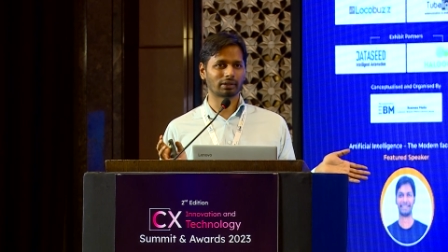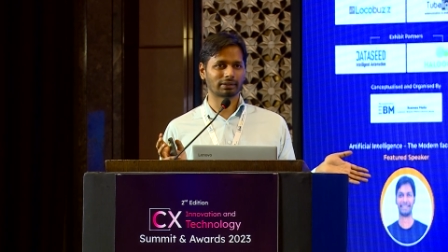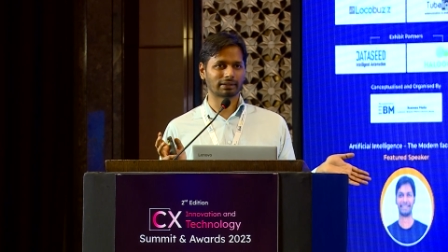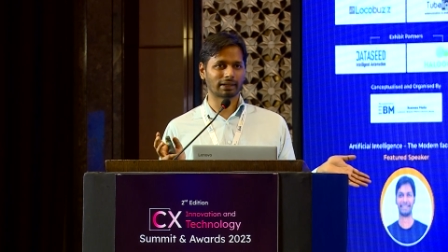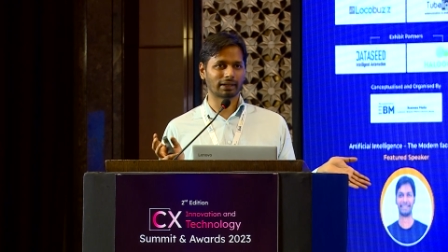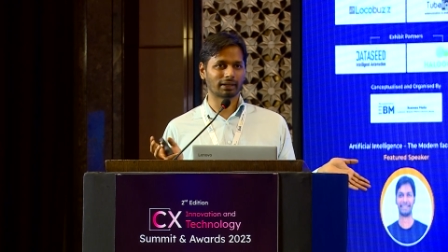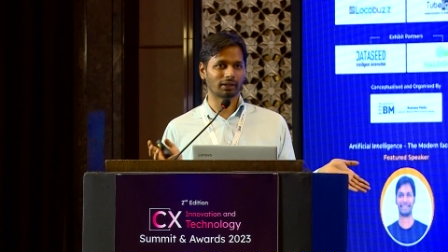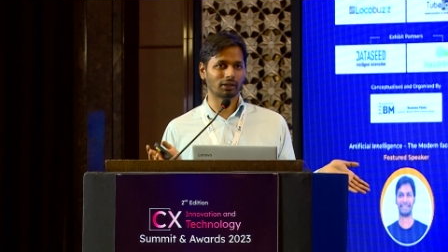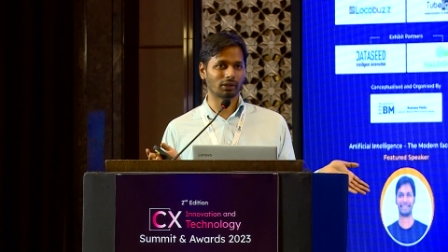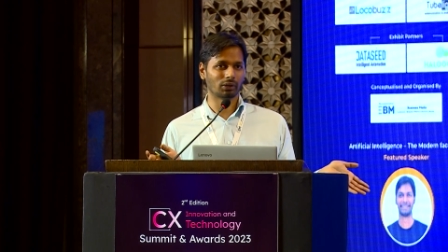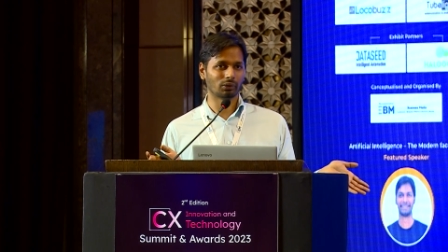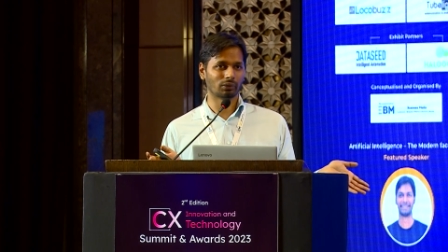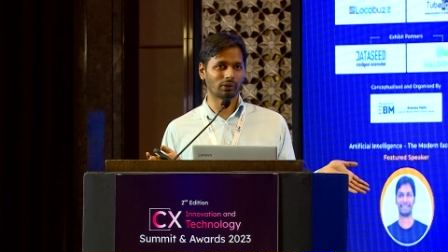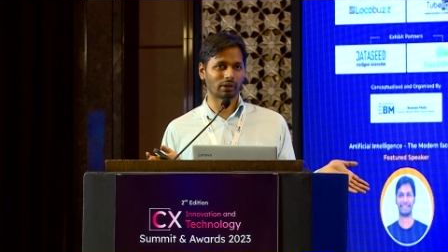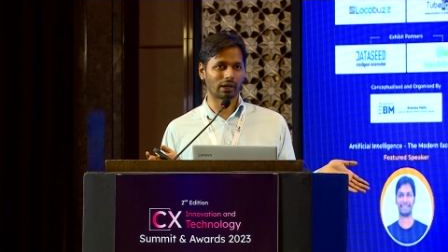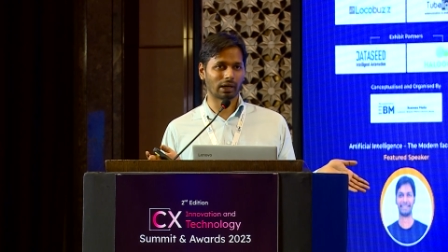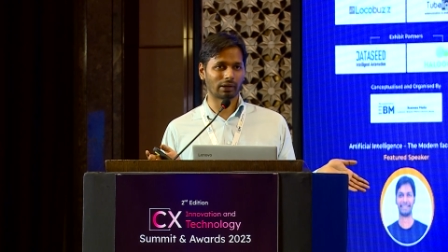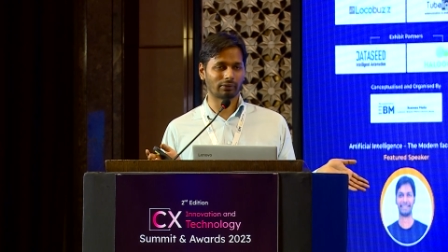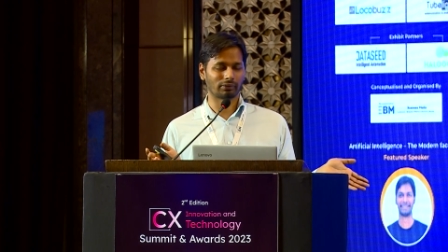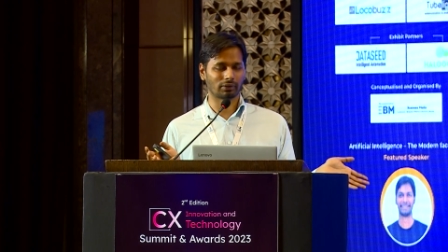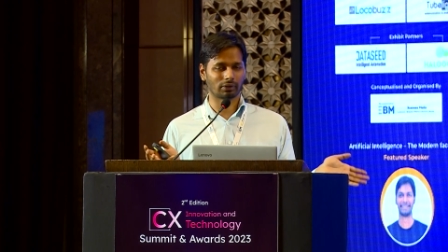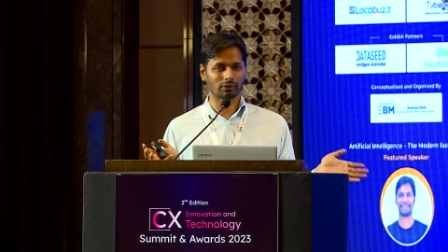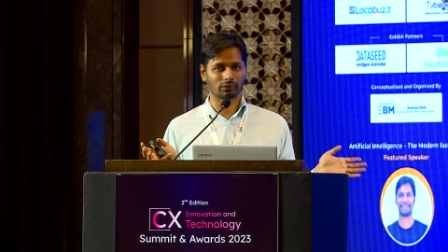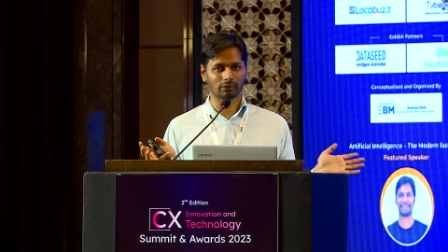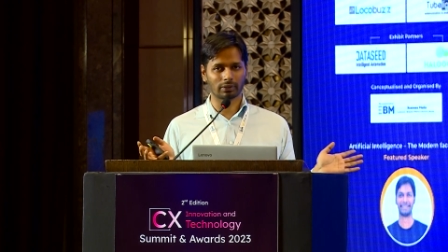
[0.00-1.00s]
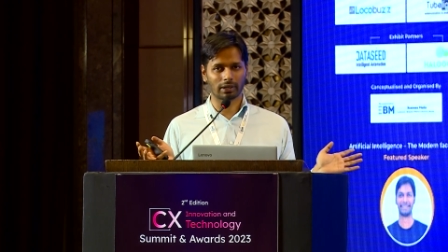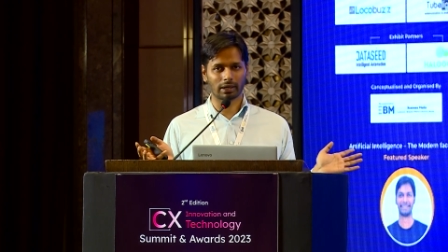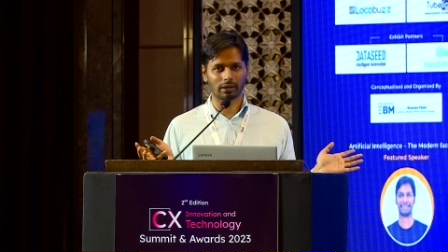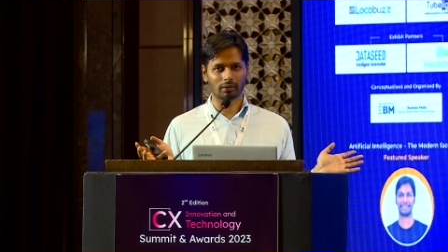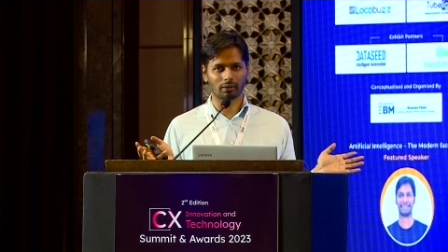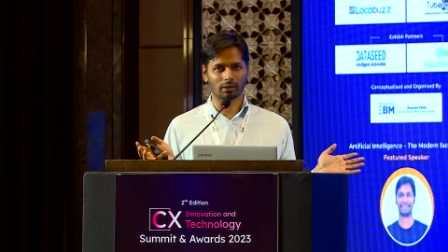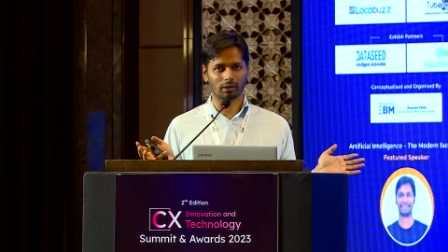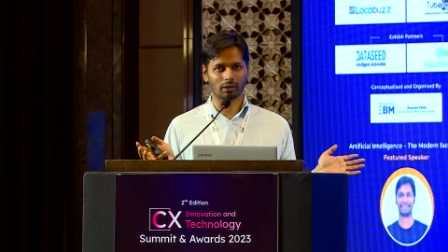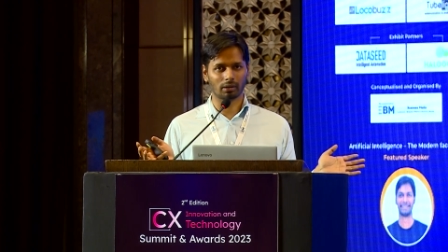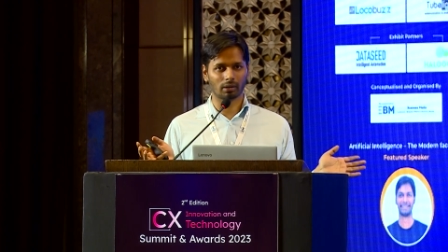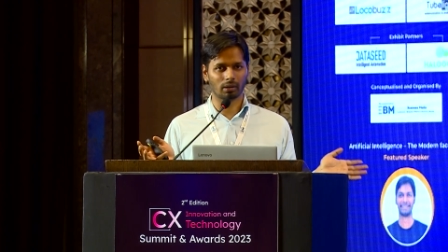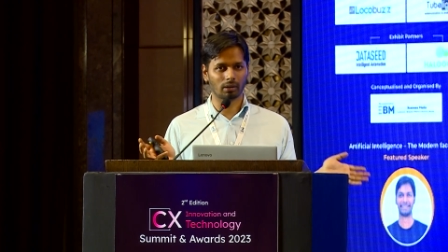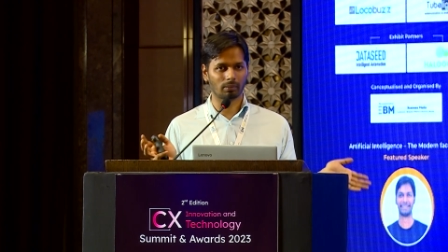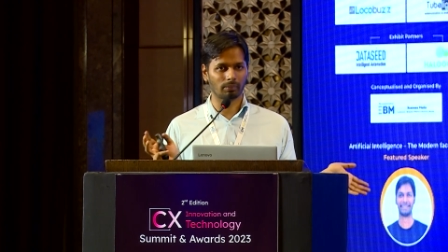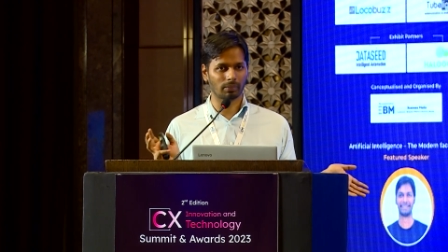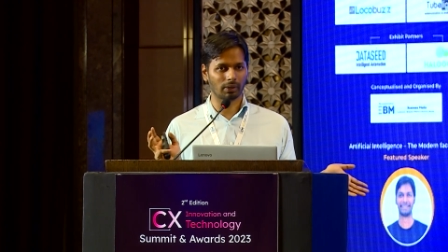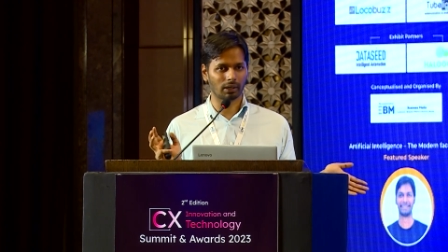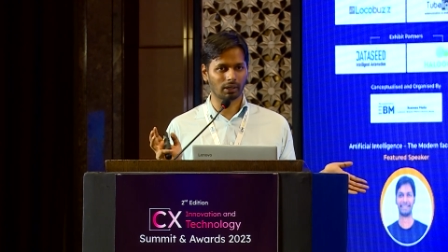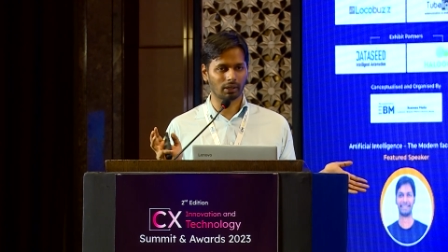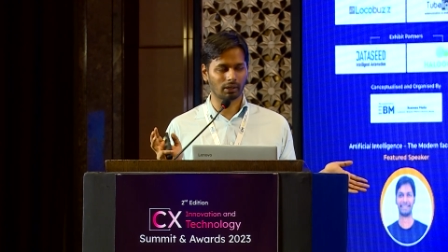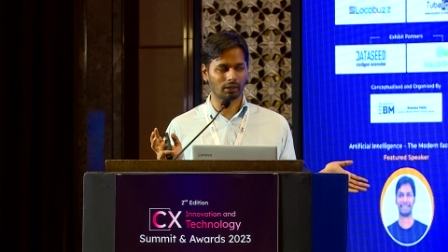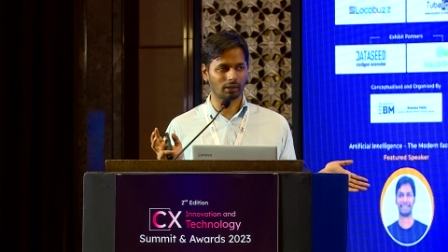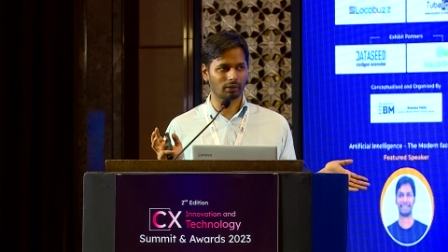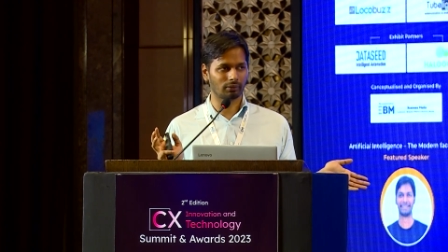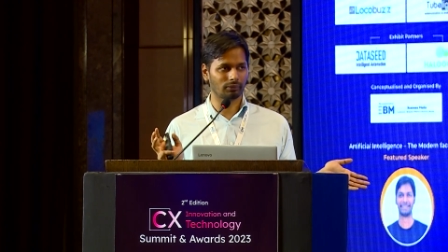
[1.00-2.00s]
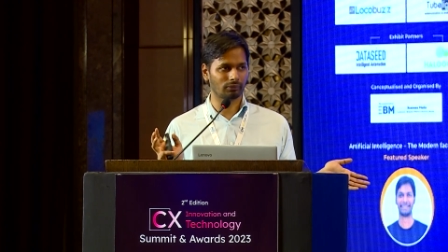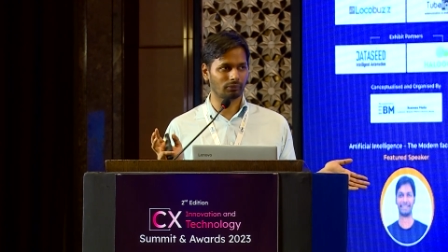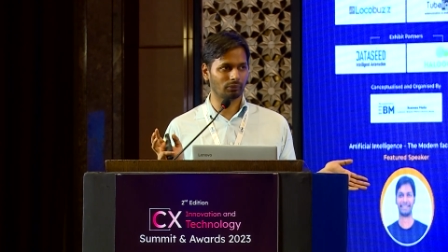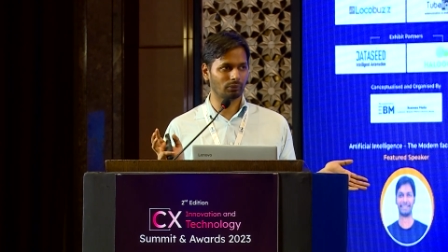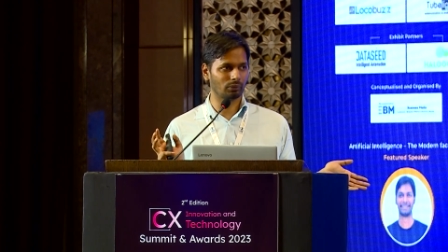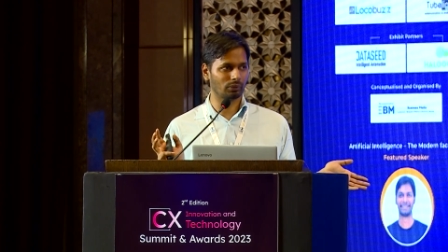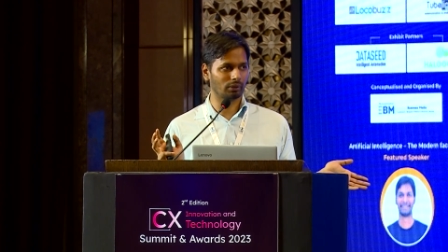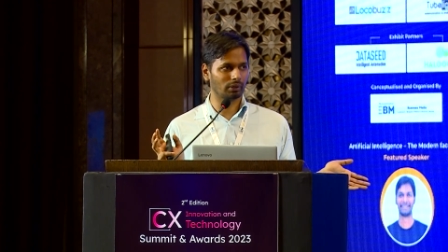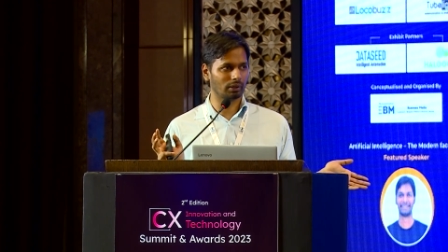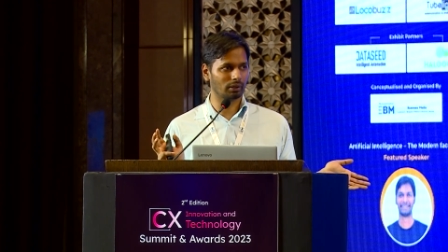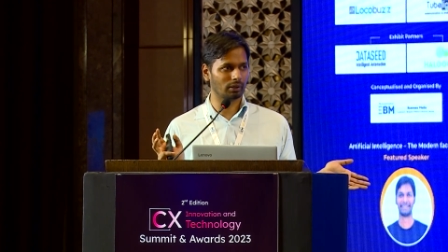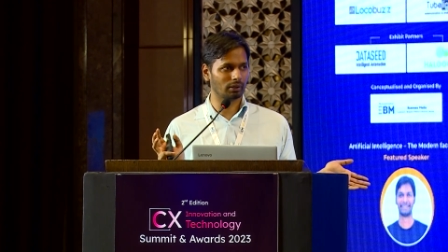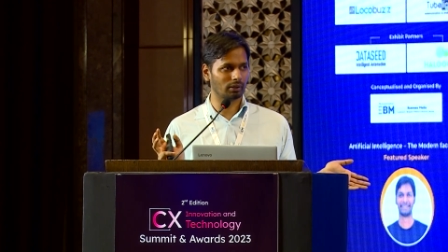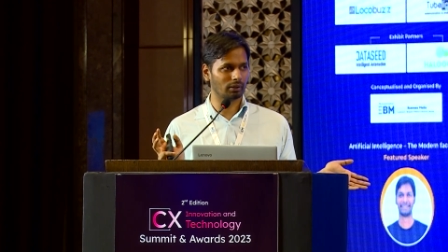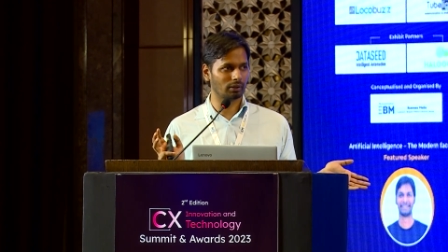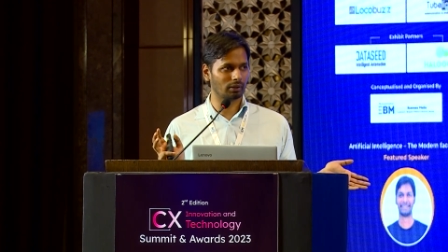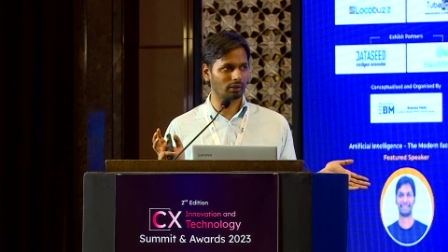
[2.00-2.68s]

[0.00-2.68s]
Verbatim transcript: assign a new driver to that uh, particular food